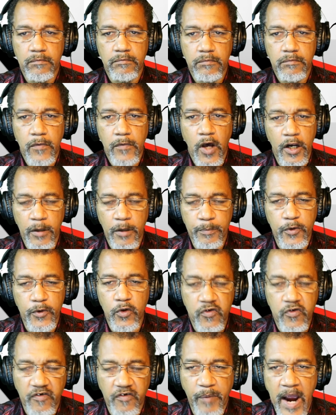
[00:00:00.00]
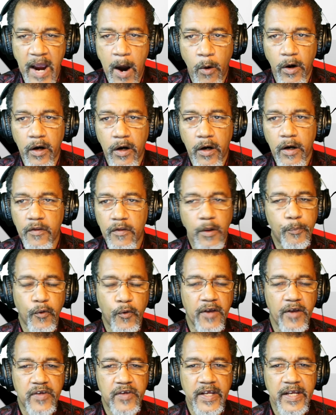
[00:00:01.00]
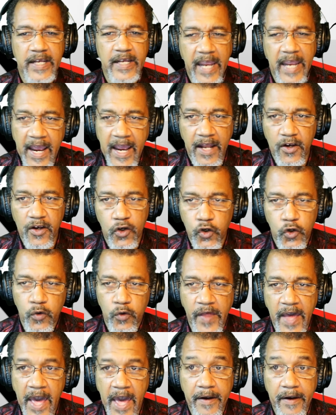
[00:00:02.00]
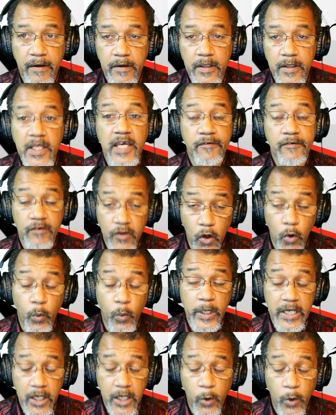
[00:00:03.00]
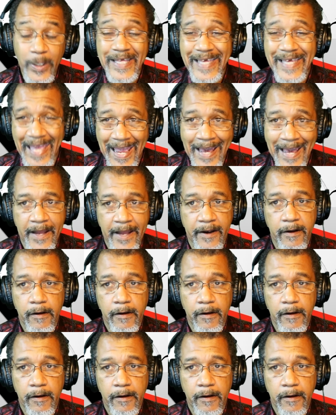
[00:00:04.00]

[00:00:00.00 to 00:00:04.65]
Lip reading: an abuse of power. The president can't do that, even though we know he can.